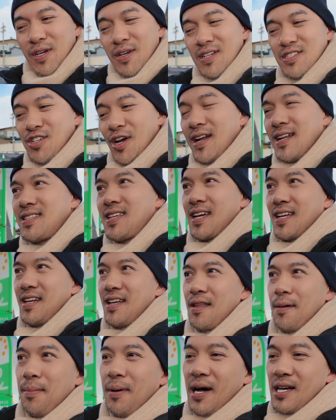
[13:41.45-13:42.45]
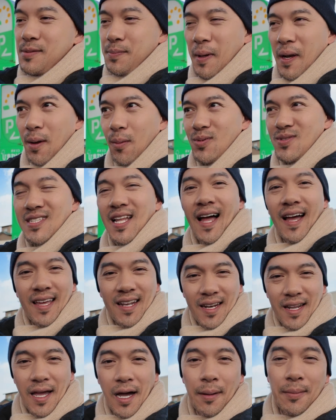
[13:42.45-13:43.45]
could have tried to take another bus, but it was not
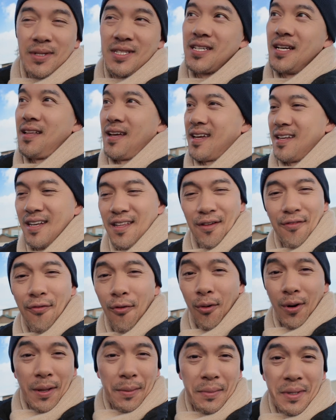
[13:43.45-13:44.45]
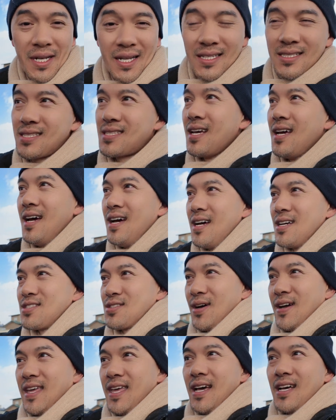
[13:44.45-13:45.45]
going to come until like another 40 minutes.
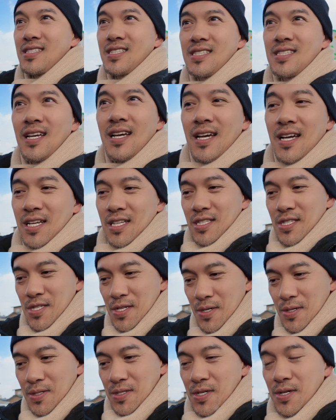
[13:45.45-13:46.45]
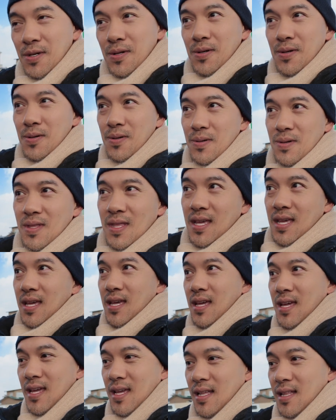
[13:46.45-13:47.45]
So I guess due to
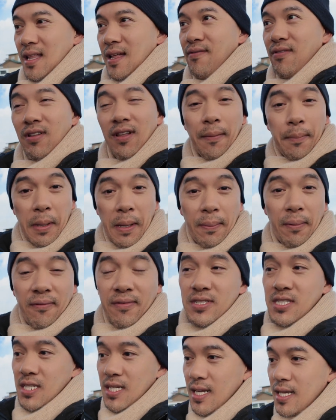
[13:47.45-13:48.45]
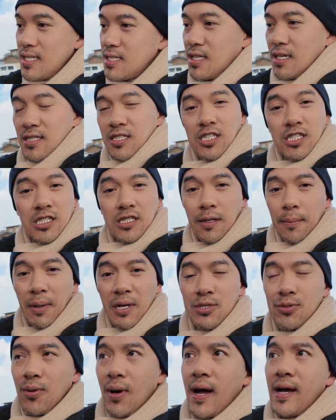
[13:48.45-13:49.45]
the level of people visiting, the
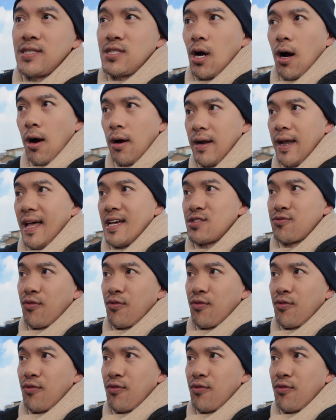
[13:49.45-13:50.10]
bus rides aren't as